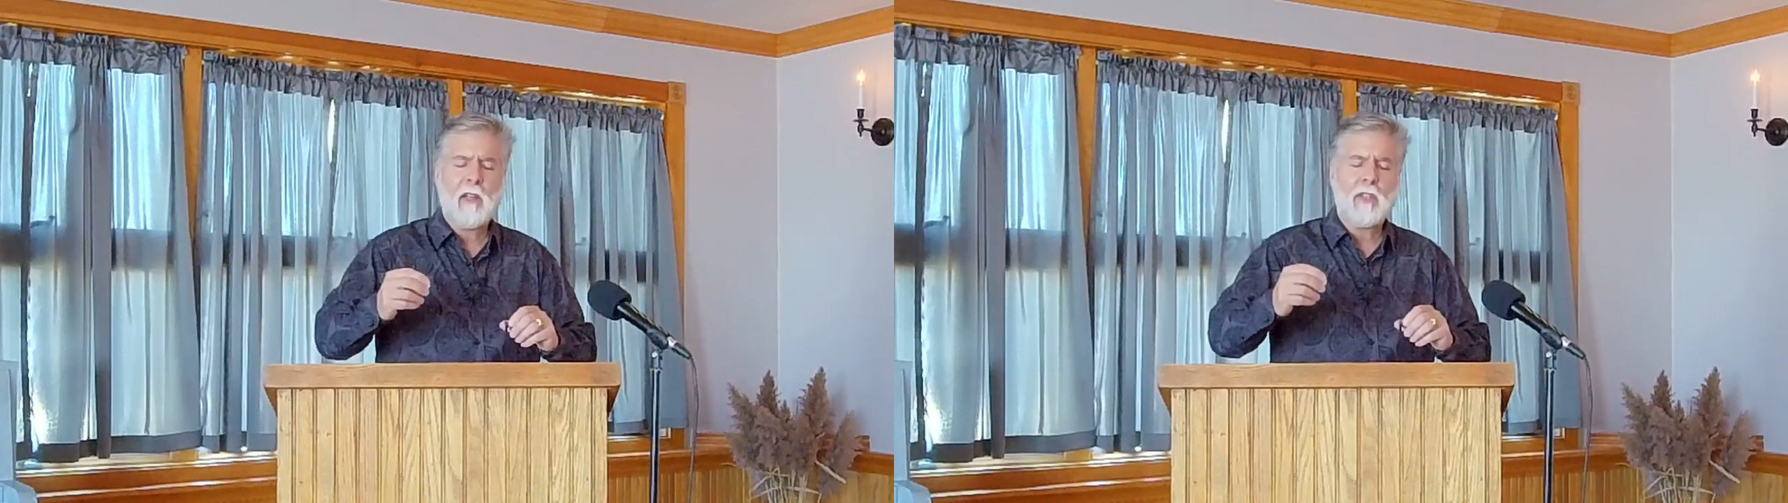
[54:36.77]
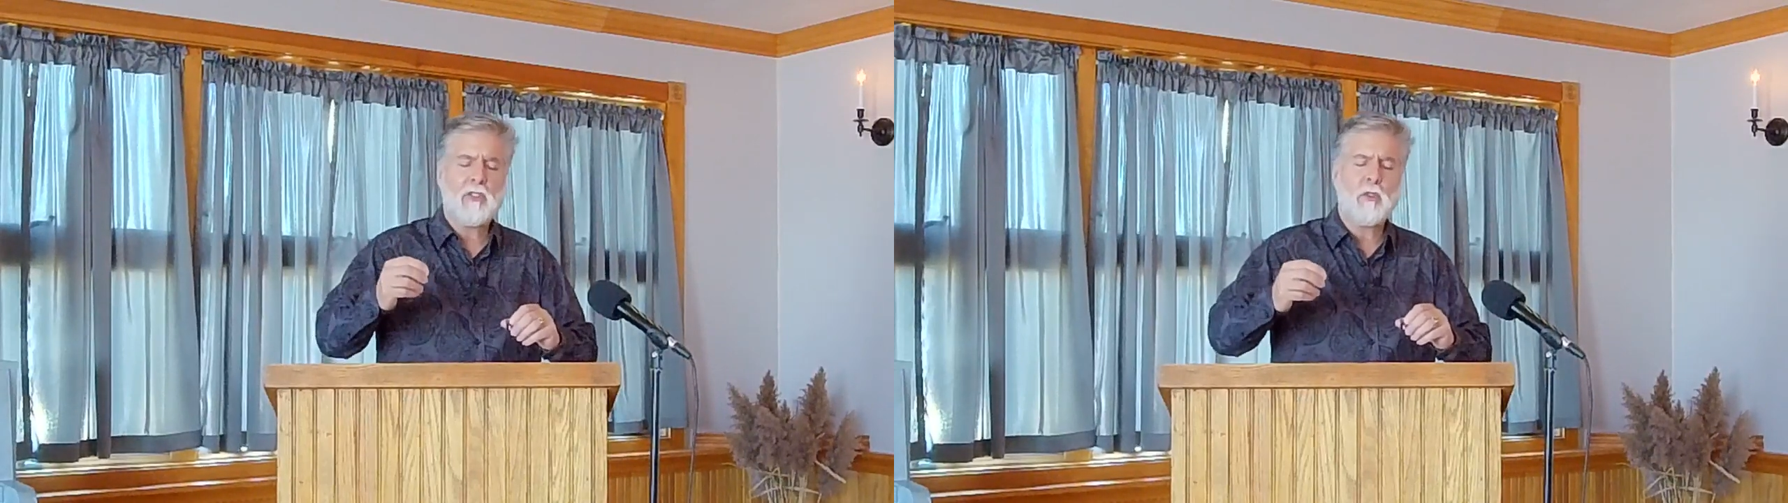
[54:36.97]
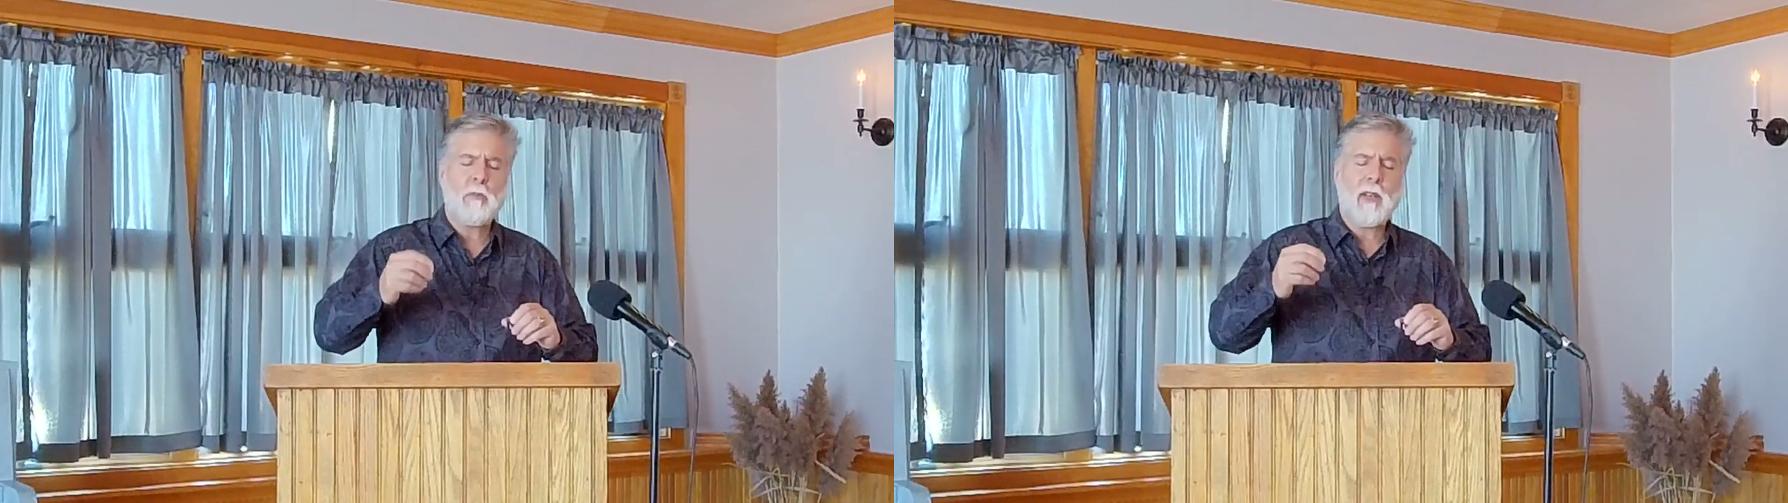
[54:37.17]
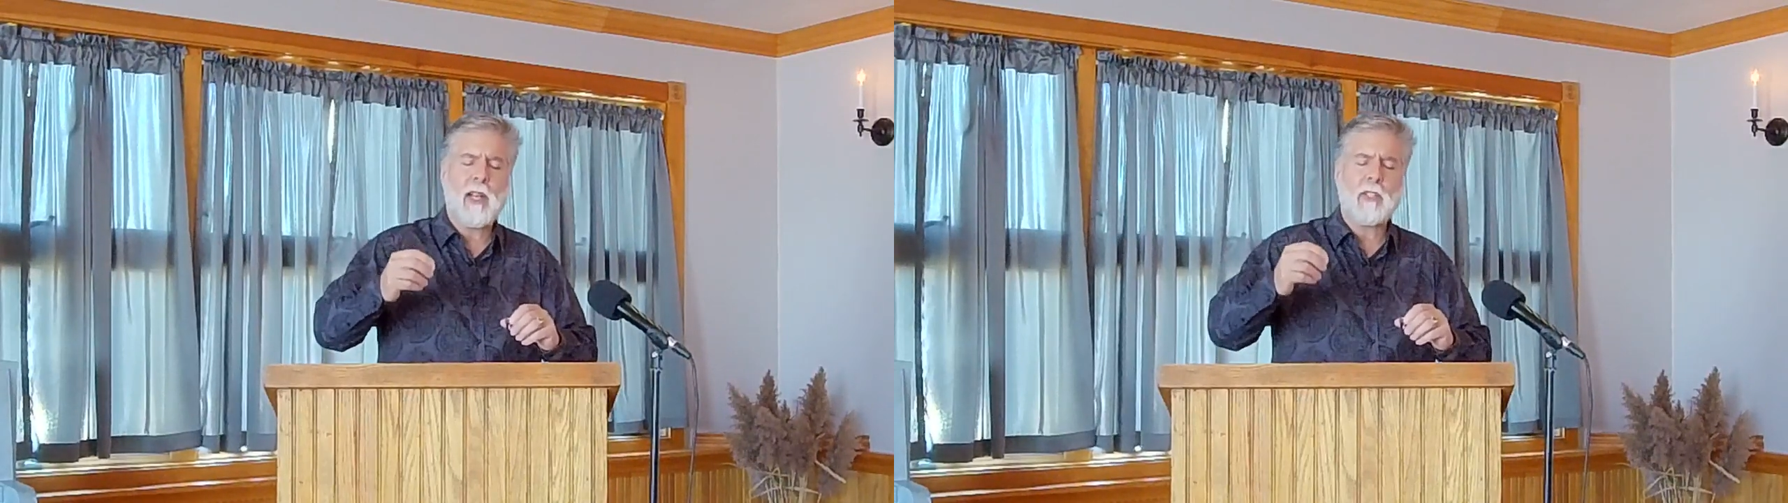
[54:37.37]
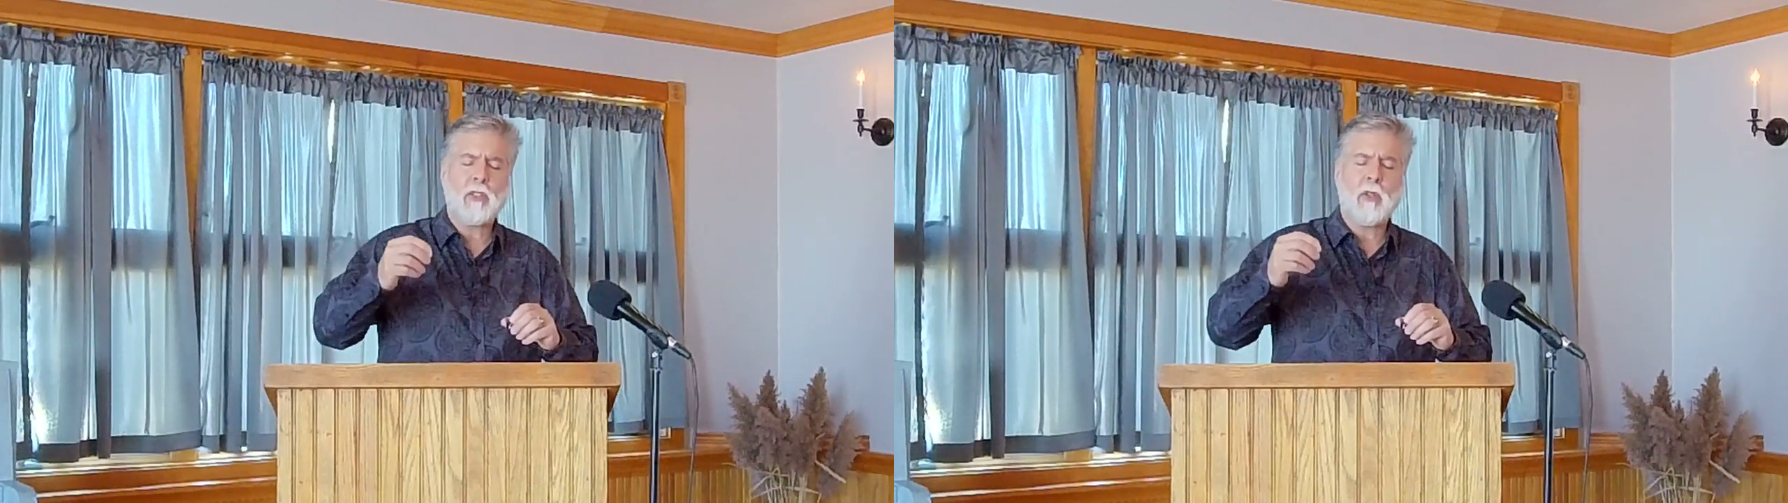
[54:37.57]
the
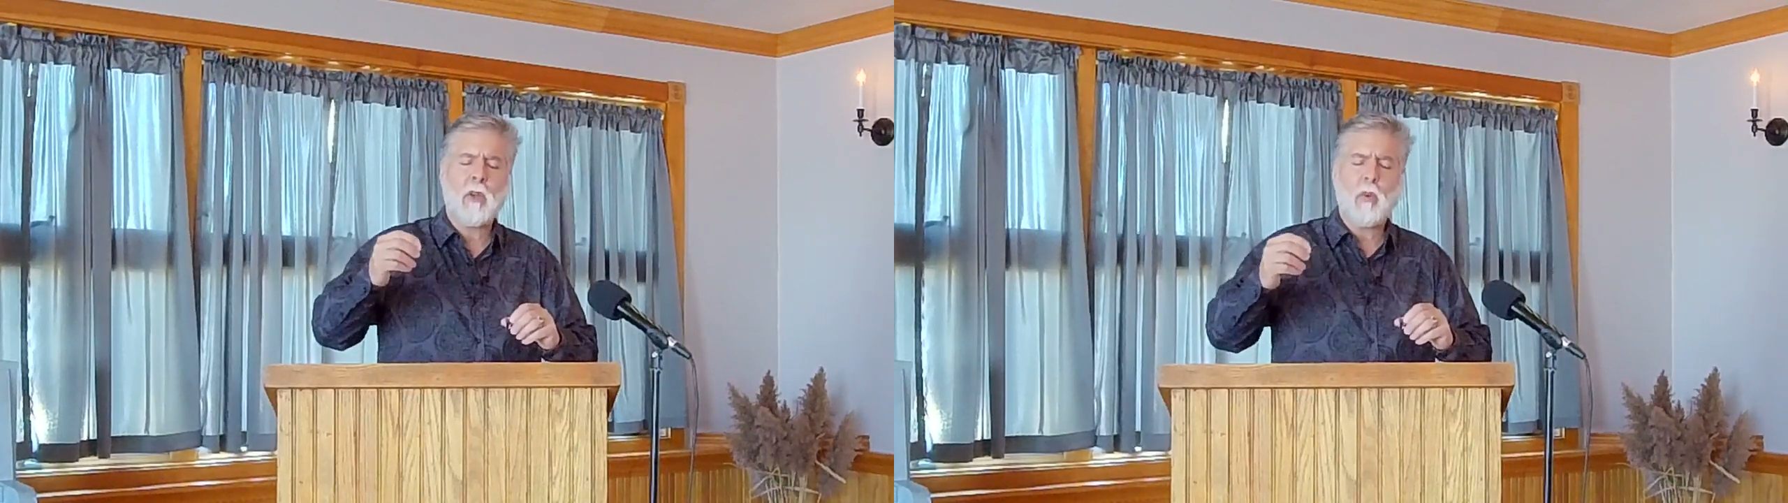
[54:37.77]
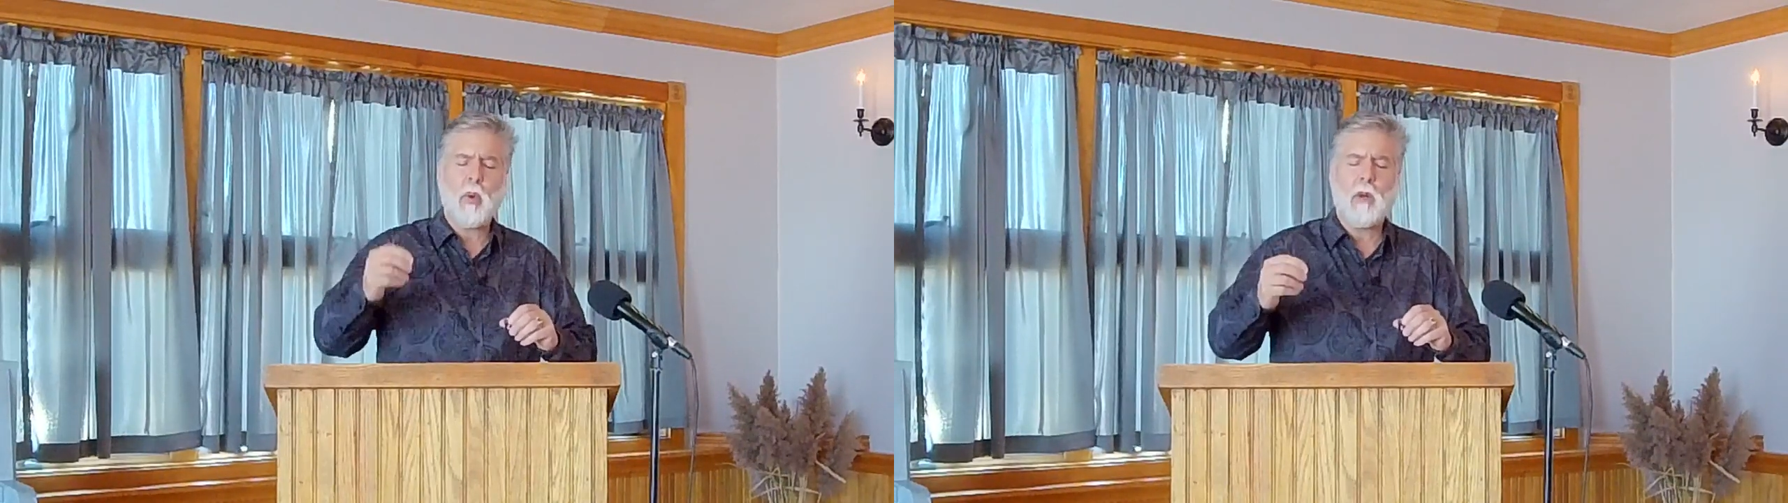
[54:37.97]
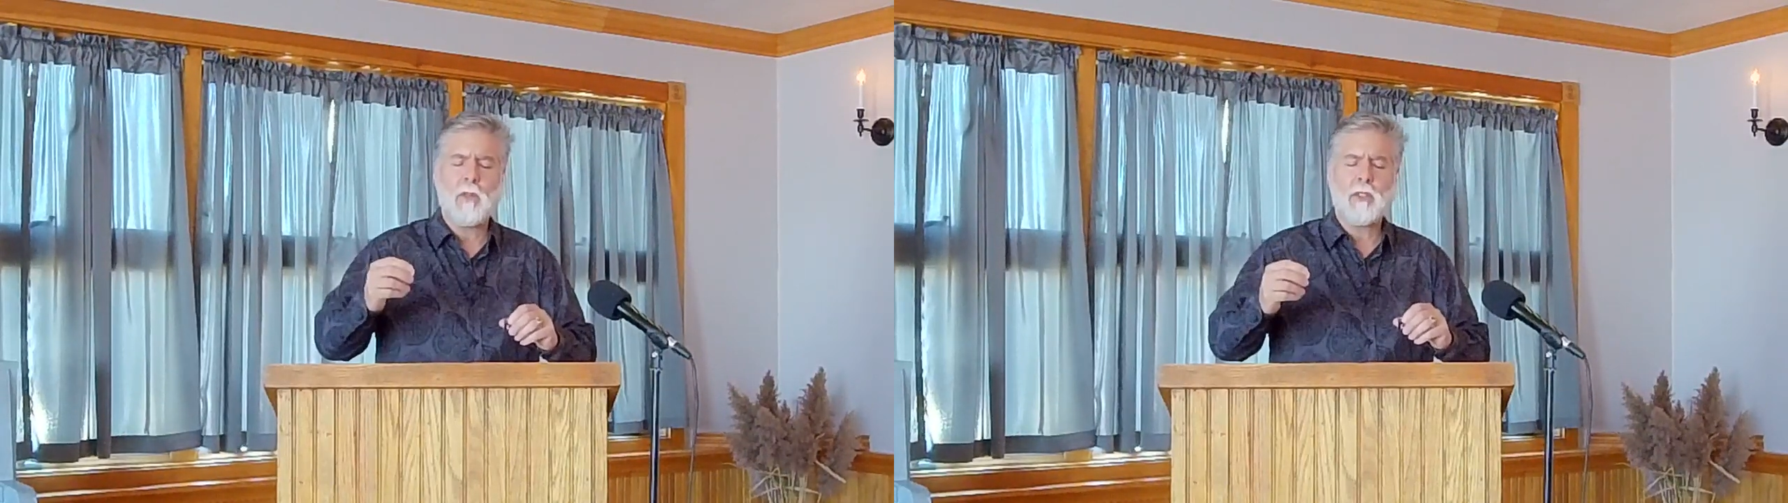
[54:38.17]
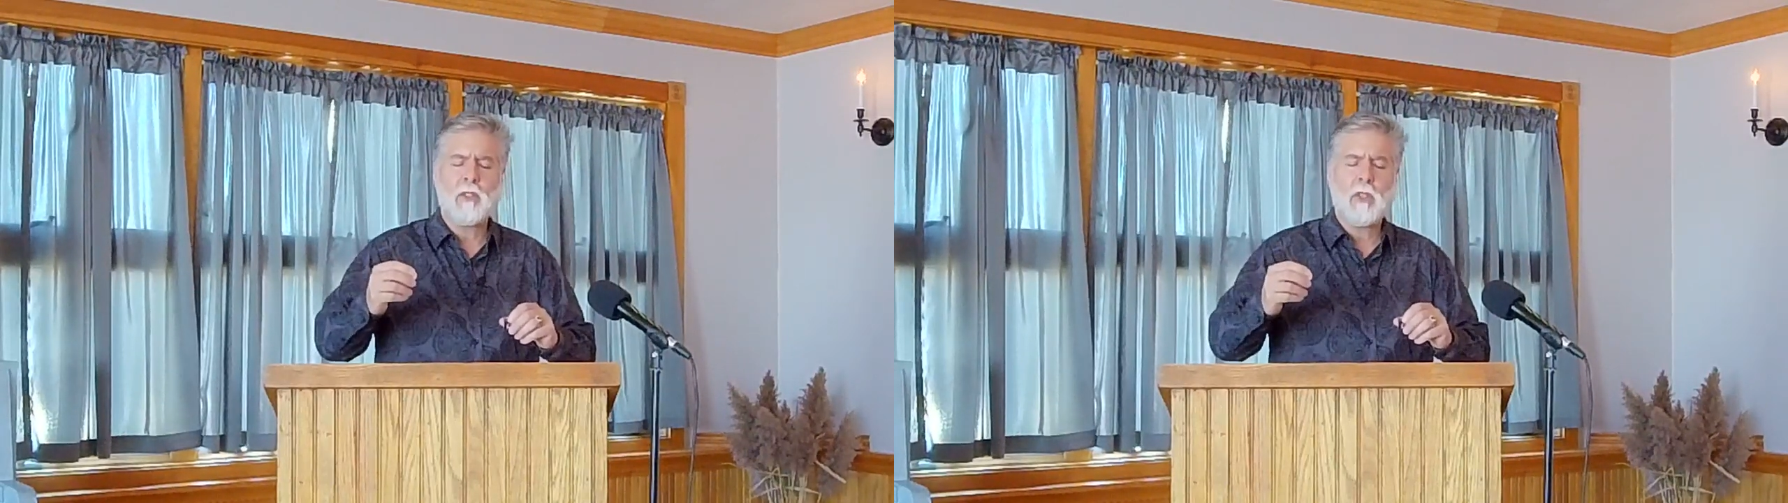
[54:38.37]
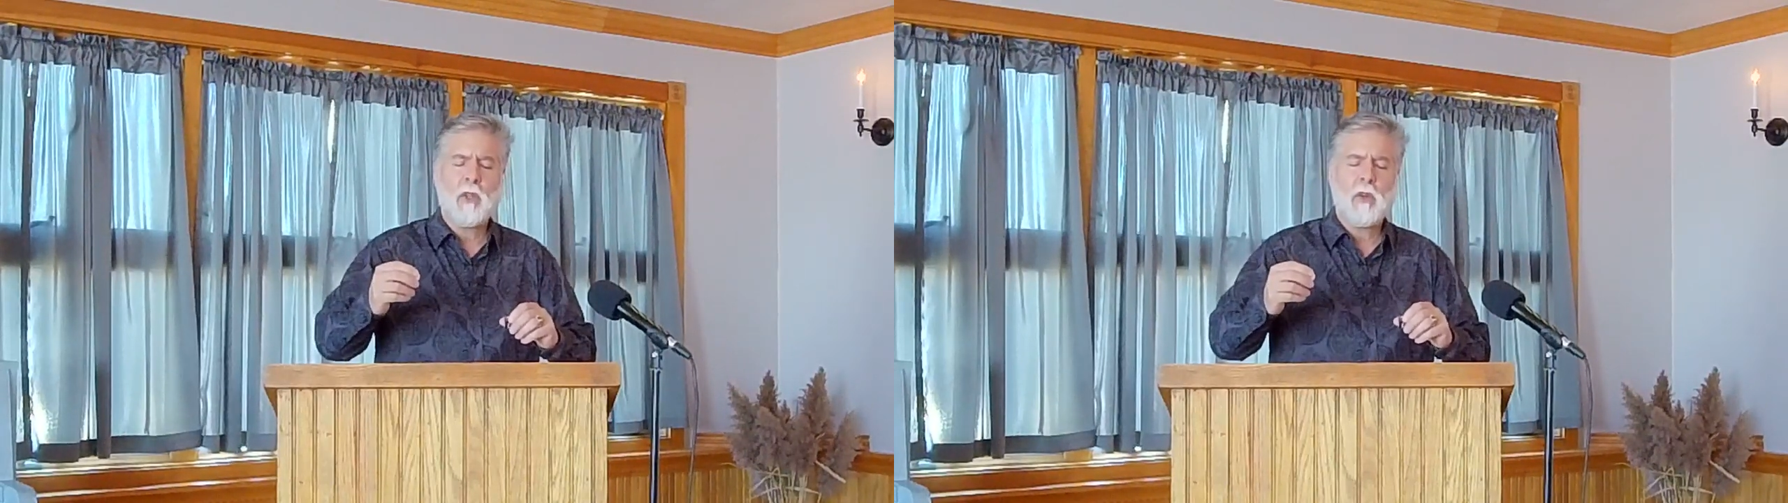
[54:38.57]
supernatural wellness